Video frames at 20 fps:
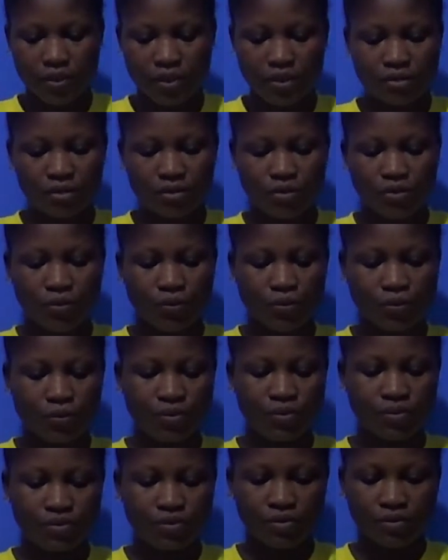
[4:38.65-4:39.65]
So
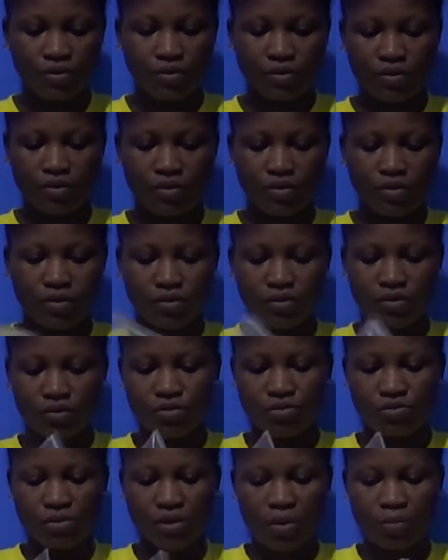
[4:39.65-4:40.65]

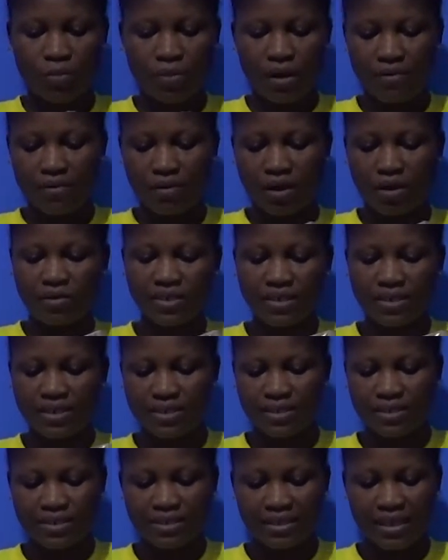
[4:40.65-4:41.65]
you wrap around
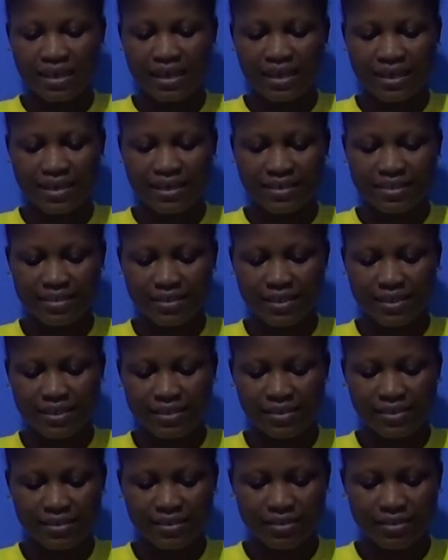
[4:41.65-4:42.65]
it nicely.